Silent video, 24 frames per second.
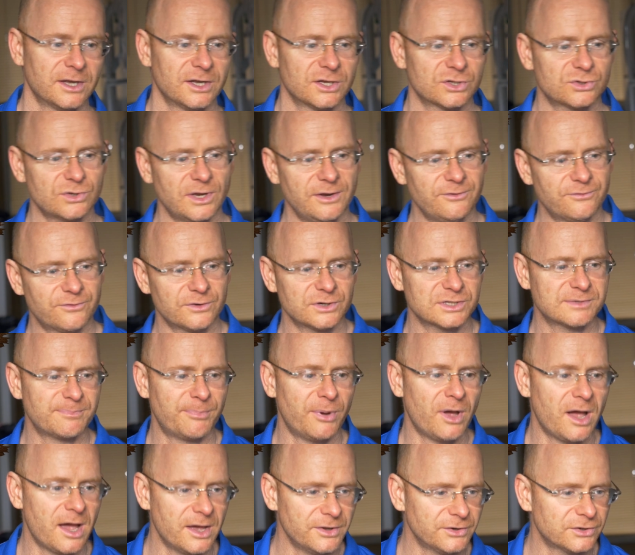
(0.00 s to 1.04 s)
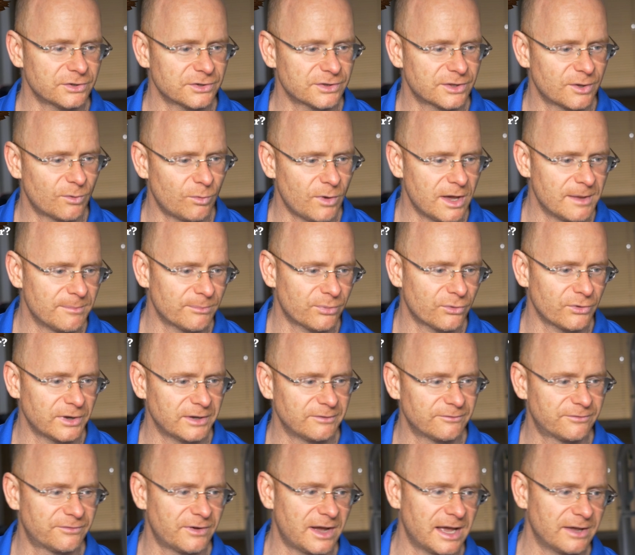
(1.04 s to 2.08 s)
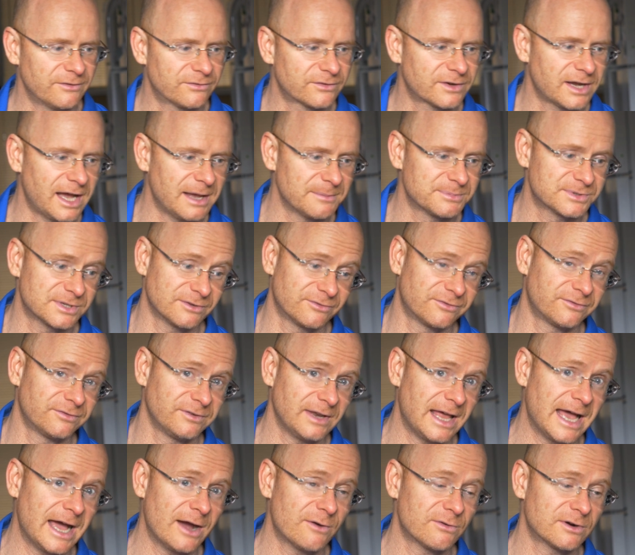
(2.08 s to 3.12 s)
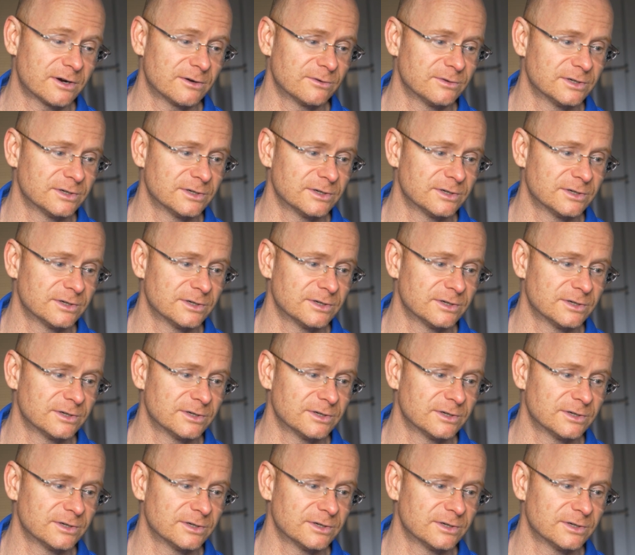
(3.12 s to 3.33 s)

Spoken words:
So I first pondered the 1.5 cups of flour,